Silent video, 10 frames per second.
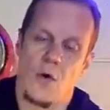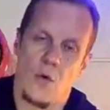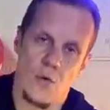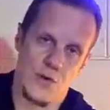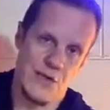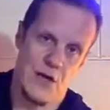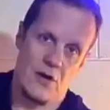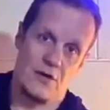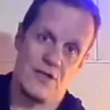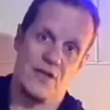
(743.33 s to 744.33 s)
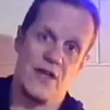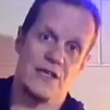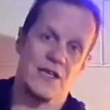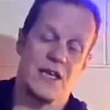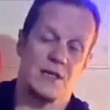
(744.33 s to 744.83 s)
also. So
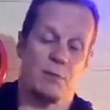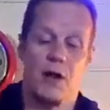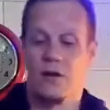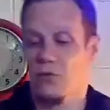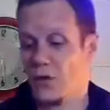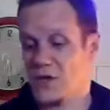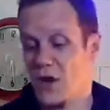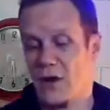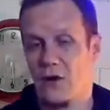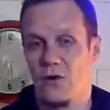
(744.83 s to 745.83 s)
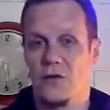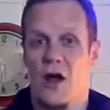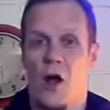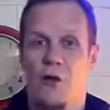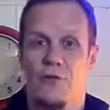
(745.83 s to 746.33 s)
that's the explainer of what's going on
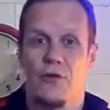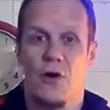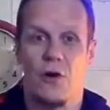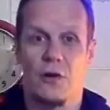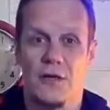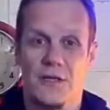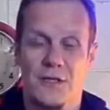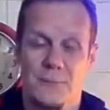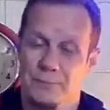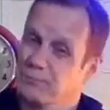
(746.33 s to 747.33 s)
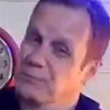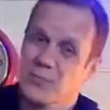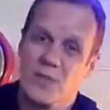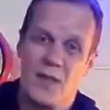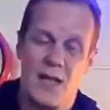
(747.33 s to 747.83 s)
over in Holland.
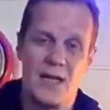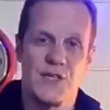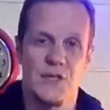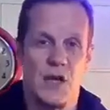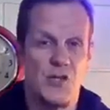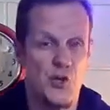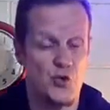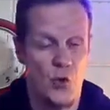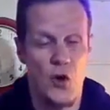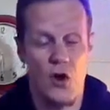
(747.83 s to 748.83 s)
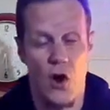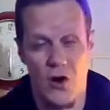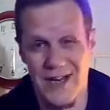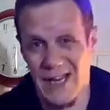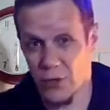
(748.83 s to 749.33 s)
It's strong
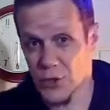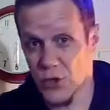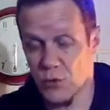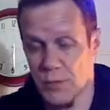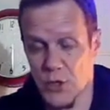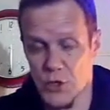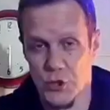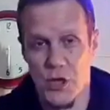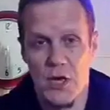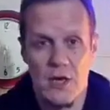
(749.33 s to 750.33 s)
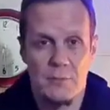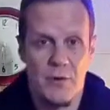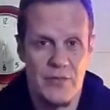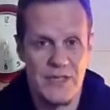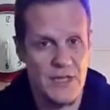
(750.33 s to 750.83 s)
ideological push
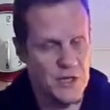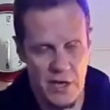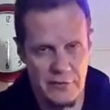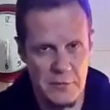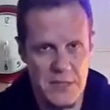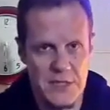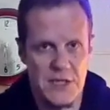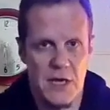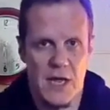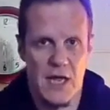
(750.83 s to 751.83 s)
by the Dutch government